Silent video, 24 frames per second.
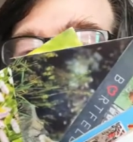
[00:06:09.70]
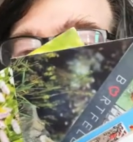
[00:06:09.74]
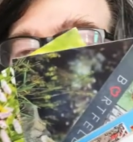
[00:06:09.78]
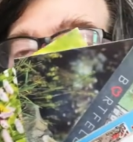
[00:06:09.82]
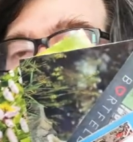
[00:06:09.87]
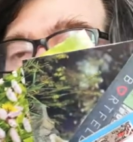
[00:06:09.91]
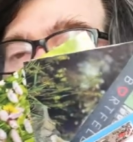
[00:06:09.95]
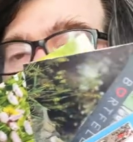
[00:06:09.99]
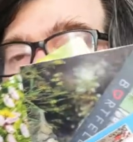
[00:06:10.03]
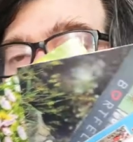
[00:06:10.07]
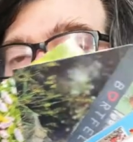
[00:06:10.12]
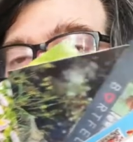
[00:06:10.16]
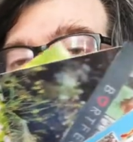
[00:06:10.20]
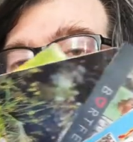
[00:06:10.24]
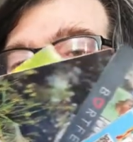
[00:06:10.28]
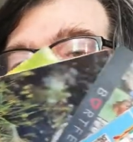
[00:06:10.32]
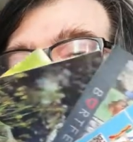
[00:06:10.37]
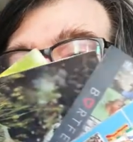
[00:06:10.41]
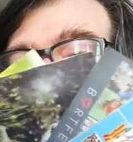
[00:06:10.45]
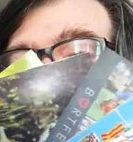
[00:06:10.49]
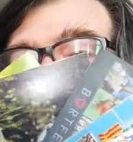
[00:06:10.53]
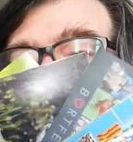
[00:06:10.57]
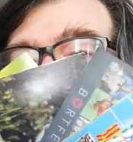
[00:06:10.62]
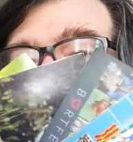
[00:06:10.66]
these
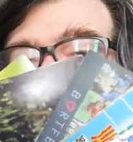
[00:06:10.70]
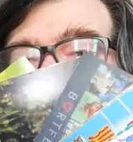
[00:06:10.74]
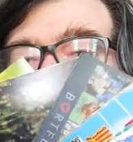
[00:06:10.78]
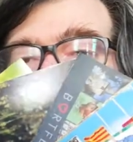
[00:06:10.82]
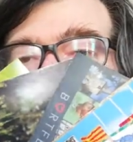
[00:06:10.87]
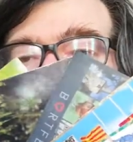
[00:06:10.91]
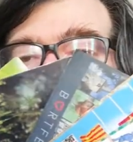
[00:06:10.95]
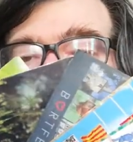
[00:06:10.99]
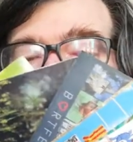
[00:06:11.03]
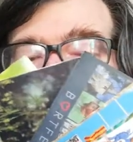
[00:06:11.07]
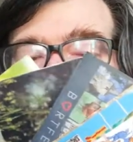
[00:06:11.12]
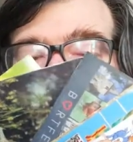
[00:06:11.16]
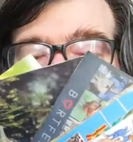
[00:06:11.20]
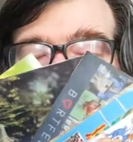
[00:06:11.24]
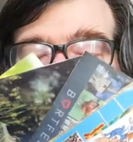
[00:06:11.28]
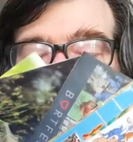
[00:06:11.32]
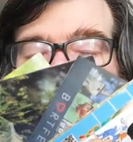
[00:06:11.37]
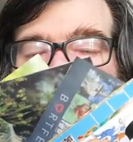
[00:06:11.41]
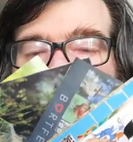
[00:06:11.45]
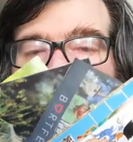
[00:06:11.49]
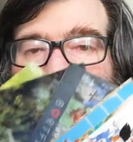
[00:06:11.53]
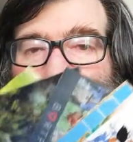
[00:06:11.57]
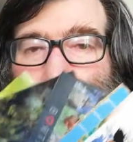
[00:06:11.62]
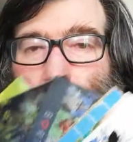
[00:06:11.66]
10 postcards.
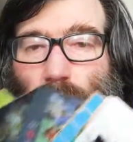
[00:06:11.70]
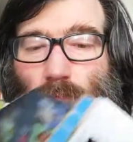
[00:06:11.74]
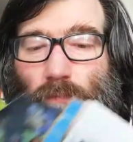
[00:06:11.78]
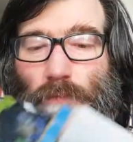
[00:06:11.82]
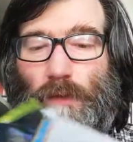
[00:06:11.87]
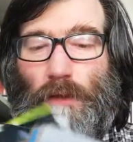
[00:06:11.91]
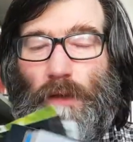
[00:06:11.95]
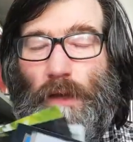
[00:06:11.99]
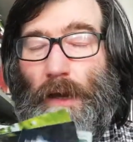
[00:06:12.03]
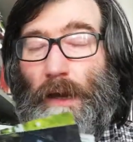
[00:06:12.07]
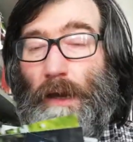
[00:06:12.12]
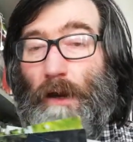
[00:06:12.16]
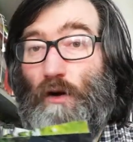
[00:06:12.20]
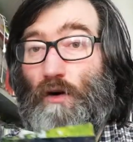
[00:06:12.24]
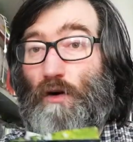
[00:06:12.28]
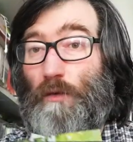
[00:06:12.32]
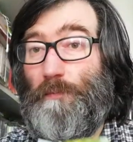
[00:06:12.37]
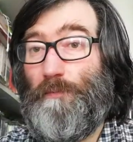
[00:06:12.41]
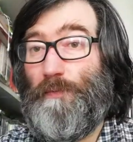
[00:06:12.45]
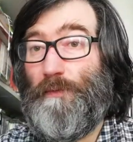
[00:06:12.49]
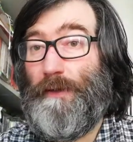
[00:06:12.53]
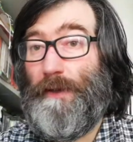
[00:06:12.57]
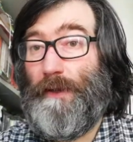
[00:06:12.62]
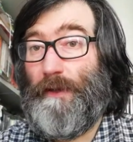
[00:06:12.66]
I
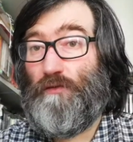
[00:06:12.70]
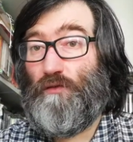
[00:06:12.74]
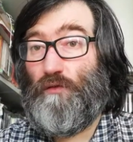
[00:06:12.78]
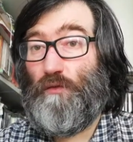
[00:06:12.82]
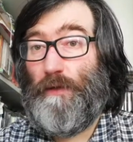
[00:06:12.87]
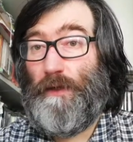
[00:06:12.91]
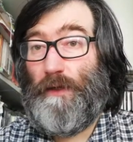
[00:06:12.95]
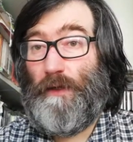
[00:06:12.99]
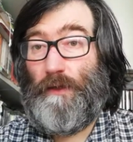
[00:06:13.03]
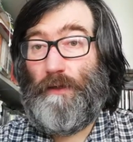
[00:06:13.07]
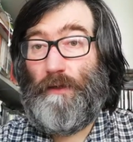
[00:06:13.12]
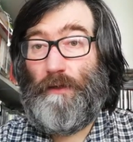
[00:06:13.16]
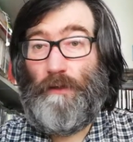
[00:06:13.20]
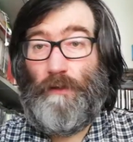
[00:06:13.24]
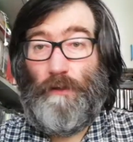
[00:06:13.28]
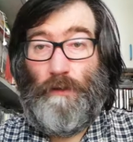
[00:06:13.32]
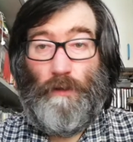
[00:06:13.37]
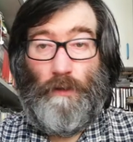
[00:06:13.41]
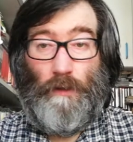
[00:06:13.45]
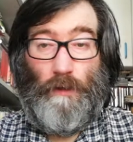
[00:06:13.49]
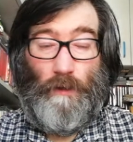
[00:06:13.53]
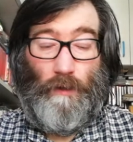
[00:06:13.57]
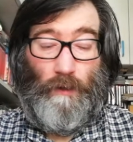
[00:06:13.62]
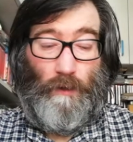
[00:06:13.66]
hope next week
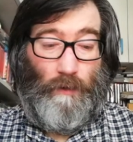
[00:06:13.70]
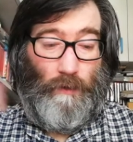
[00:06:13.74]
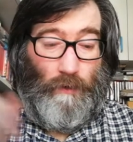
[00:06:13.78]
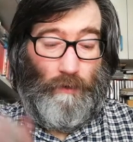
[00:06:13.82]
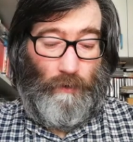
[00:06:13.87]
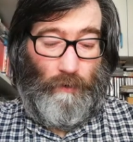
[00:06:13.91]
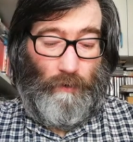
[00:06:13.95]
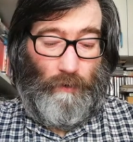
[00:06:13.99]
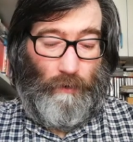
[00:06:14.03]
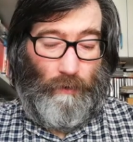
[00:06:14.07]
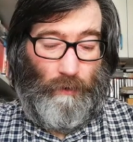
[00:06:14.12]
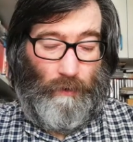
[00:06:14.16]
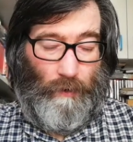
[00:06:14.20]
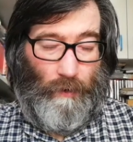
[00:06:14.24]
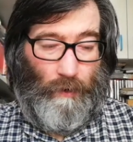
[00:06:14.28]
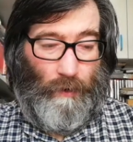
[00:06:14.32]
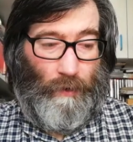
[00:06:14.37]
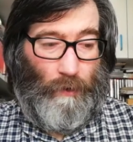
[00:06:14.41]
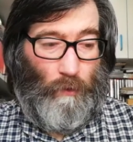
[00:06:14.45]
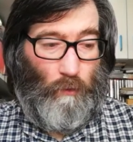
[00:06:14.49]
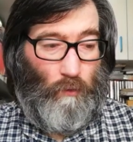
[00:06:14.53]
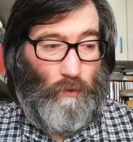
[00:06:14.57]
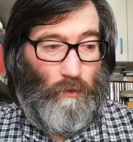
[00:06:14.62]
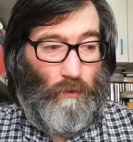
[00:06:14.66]

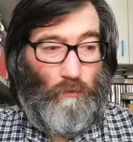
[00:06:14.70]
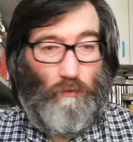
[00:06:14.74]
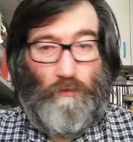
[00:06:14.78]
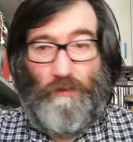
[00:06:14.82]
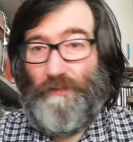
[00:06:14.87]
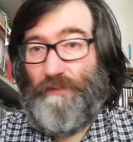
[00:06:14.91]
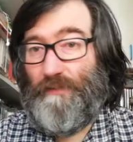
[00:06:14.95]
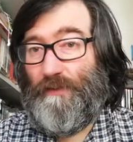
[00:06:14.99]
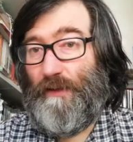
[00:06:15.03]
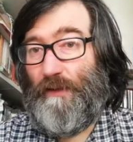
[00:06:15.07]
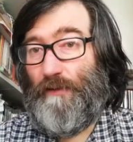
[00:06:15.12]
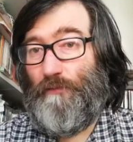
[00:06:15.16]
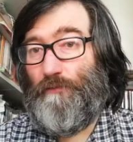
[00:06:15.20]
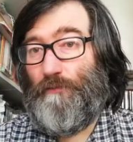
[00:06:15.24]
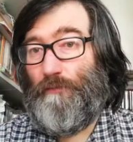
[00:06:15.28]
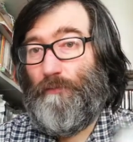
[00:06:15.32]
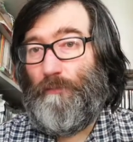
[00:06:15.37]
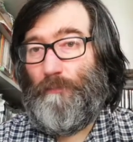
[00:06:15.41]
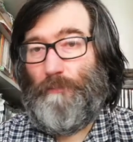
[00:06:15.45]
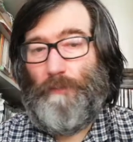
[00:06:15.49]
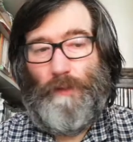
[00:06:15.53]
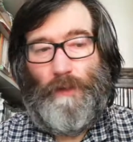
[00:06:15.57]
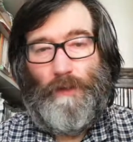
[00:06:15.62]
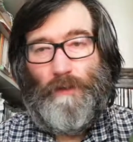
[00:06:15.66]
I will receive
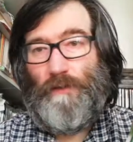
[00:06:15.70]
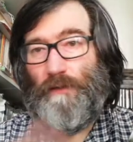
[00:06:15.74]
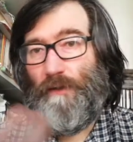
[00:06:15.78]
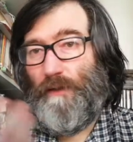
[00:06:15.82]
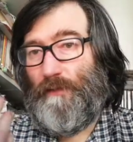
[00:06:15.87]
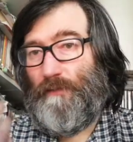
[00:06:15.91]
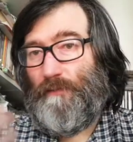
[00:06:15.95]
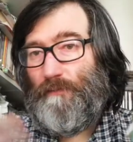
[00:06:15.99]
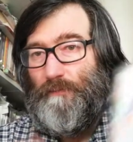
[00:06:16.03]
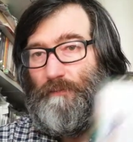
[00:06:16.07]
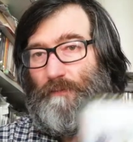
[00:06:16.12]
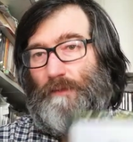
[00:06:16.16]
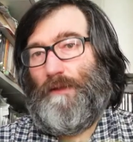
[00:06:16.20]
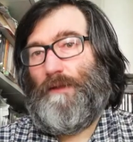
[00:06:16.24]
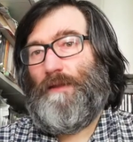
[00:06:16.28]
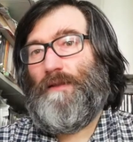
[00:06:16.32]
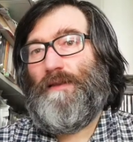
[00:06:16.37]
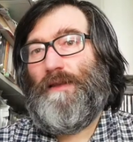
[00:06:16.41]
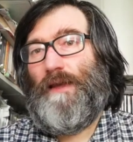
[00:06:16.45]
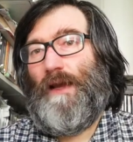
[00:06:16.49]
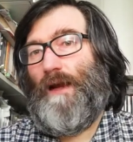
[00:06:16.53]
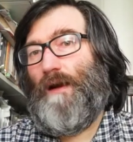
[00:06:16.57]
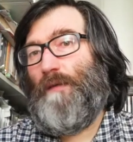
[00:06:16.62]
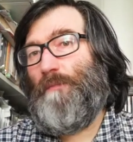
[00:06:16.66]
at least
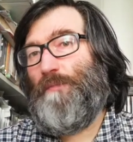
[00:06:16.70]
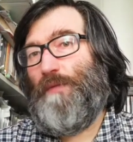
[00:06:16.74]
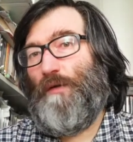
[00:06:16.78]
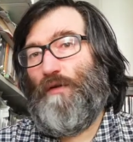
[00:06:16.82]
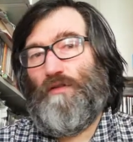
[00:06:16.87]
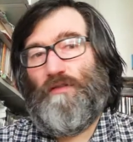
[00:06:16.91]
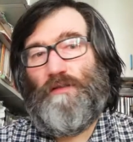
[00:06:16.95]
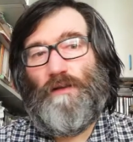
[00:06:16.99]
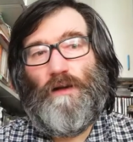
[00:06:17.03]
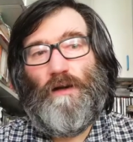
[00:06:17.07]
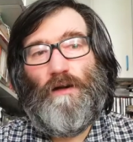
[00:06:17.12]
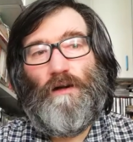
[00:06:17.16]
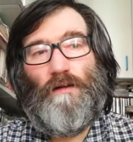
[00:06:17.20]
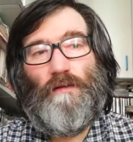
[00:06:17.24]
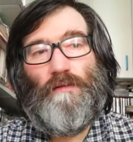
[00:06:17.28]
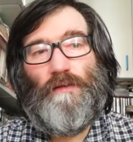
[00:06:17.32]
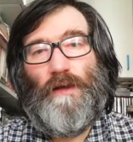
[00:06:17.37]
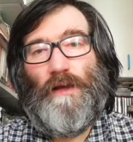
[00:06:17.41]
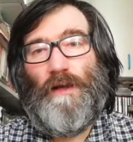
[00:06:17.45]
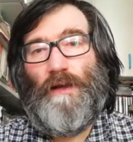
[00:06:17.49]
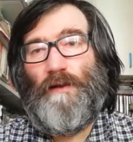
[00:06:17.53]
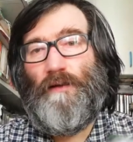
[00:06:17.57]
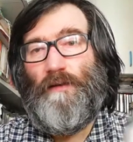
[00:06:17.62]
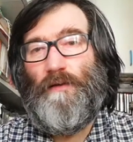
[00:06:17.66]
10 postcards
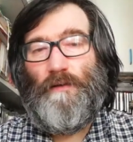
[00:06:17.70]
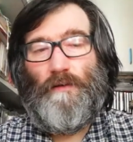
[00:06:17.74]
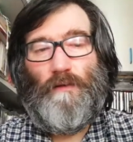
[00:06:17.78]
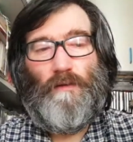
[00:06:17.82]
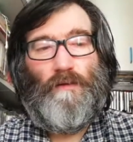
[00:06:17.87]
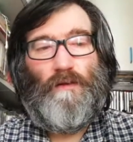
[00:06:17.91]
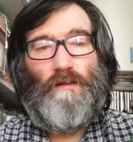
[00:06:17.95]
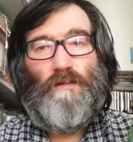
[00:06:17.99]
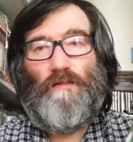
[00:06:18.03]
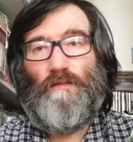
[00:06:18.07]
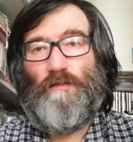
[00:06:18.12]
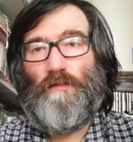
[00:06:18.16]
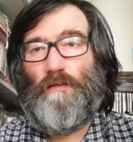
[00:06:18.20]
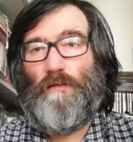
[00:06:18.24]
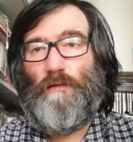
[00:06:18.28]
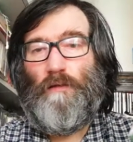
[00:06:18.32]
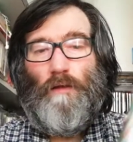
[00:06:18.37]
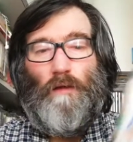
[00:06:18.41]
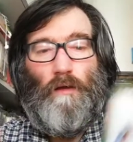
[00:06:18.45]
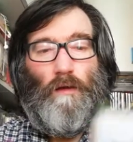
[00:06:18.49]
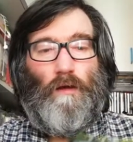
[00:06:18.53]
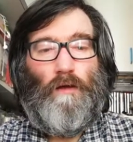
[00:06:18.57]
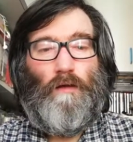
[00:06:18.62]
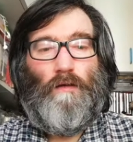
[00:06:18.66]
and this
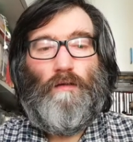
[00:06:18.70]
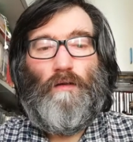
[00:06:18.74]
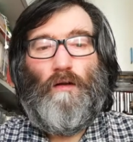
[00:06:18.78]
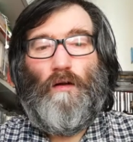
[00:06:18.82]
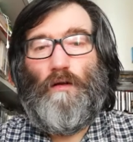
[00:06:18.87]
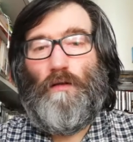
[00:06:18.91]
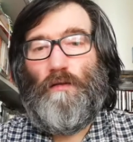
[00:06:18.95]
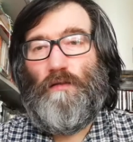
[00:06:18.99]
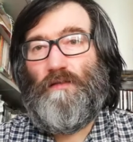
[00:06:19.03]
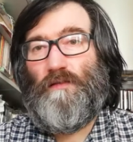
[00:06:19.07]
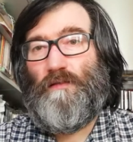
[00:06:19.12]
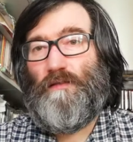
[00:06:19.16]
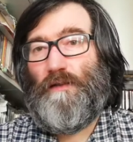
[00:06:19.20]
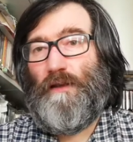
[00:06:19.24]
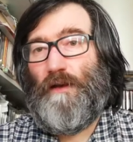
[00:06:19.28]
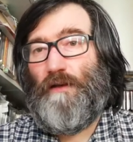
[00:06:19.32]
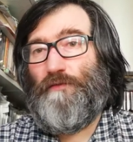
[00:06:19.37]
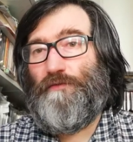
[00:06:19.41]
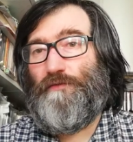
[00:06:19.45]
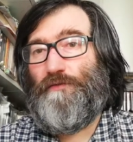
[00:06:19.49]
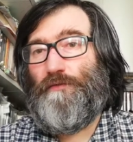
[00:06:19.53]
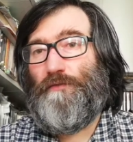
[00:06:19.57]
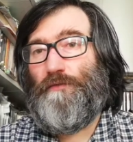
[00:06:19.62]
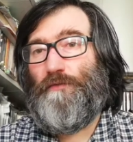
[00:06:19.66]
all
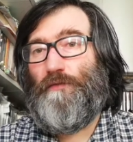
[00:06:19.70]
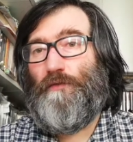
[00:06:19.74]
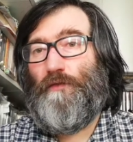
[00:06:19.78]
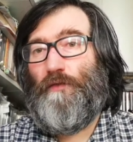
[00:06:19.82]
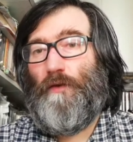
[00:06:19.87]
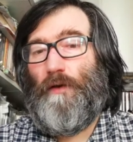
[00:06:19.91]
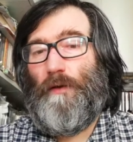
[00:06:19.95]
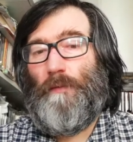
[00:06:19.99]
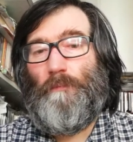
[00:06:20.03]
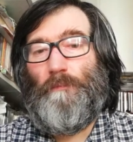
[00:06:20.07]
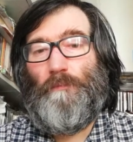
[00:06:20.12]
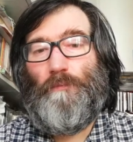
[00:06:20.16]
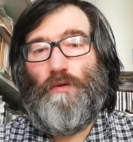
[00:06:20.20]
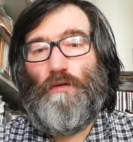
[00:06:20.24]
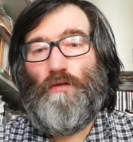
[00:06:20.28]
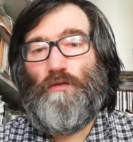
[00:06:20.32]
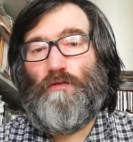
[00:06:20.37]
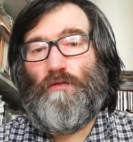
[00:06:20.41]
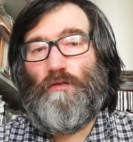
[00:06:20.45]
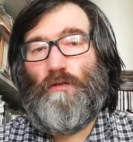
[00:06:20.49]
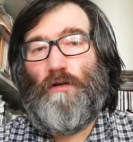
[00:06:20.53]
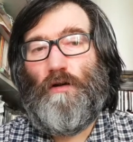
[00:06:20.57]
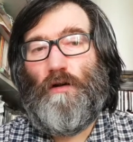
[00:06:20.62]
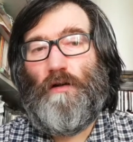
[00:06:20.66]
stuff from
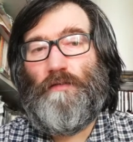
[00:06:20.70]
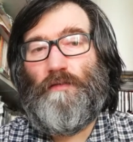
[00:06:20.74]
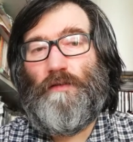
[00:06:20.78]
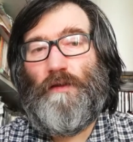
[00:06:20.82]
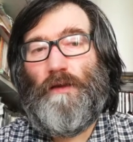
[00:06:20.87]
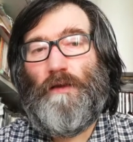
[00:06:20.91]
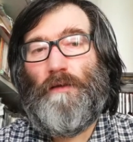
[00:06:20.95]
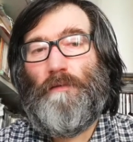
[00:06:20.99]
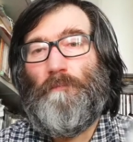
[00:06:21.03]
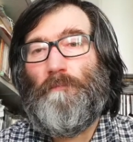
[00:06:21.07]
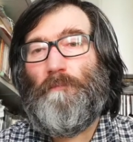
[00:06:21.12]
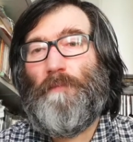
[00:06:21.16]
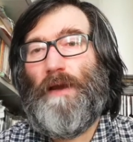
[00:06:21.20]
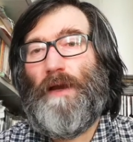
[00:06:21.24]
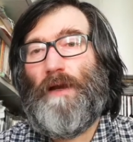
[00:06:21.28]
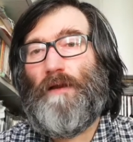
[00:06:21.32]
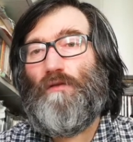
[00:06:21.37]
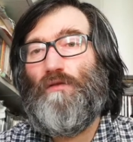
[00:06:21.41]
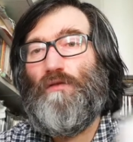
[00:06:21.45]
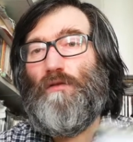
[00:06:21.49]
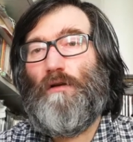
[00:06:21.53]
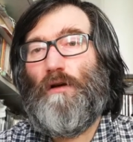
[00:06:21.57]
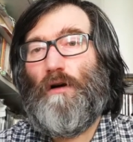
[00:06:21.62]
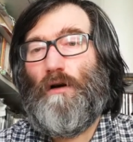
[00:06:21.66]
Postcrossing back
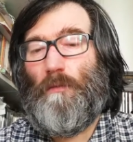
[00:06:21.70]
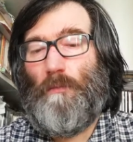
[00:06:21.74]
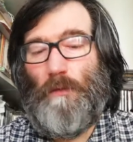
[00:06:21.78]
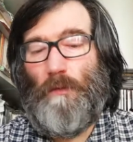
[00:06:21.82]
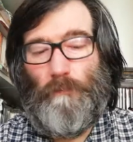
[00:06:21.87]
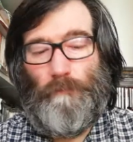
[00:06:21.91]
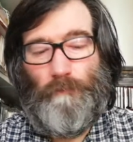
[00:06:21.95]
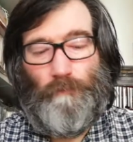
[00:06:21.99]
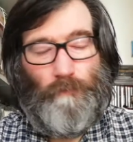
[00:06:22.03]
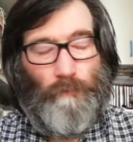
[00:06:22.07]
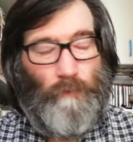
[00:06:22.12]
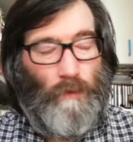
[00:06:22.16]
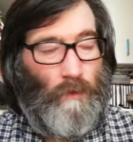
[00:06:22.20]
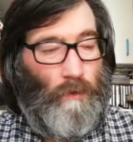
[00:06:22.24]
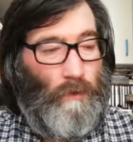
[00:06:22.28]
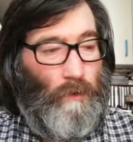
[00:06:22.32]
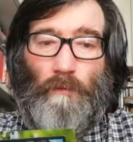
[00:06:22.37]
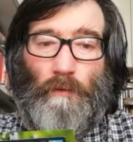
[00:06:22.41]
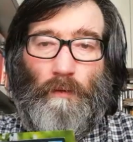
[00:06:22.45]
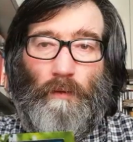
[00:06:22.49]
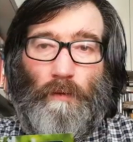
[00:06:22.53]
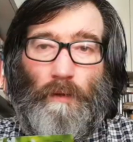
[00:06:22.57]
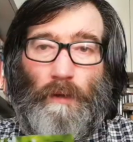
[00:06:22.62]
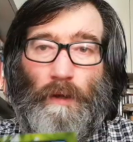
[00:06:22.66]
to normal.
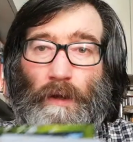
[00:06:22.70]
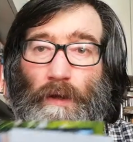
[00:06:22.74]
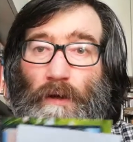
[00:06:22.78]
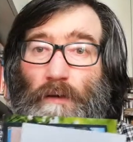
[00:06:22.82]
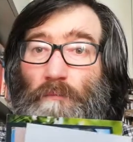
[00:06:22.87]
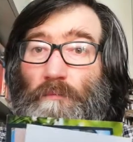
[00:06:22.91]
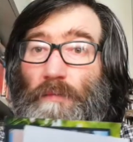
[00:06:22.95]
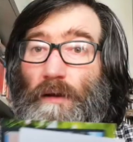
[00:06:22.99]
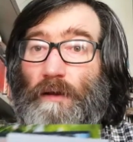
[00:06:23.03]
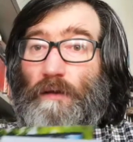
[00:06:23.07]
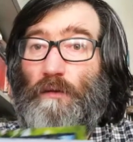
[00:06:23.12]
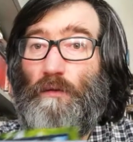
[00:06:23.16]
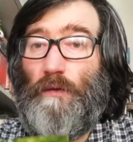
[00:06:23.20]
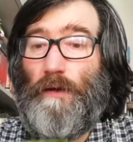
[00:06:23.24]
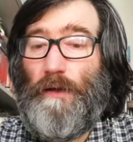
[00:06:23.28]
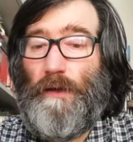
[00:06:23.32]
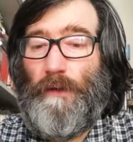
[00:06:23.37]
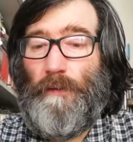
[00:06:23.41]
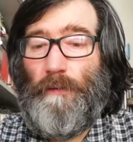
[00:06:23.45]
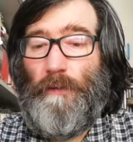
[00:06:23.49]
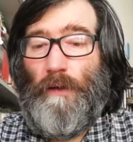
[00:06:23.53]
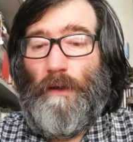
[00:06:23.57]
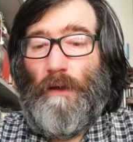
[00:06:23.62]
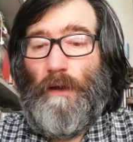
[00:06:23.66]
And by the
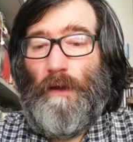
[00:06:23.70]
way,